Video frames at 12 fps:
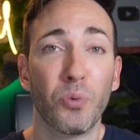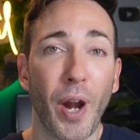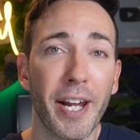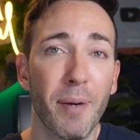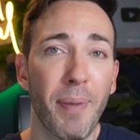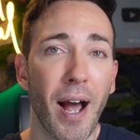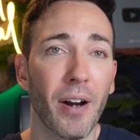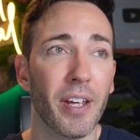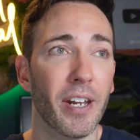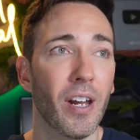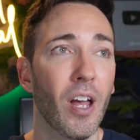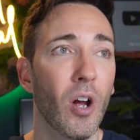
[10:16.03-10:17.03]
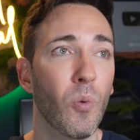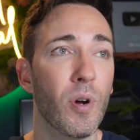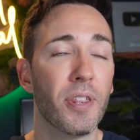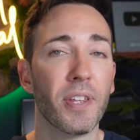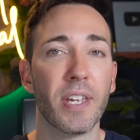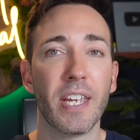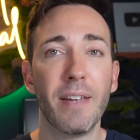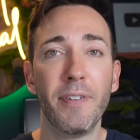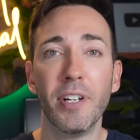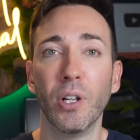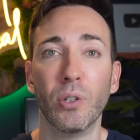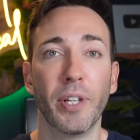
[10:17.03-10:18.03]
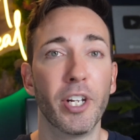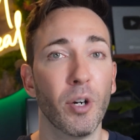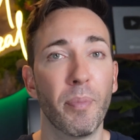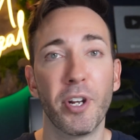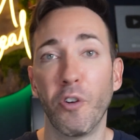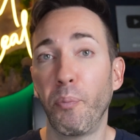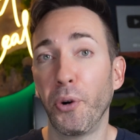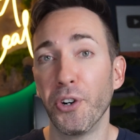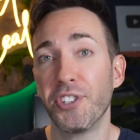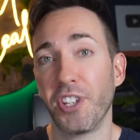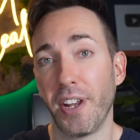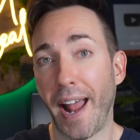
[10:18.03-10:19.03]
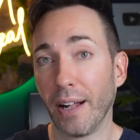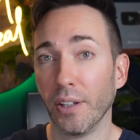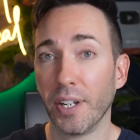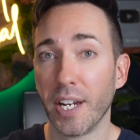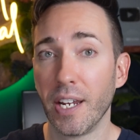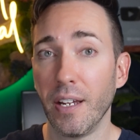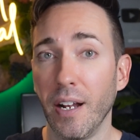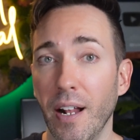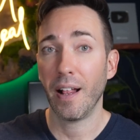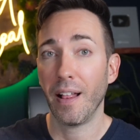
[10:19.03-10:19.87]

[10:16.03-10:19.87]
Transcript: write about it with even a little bit of personality,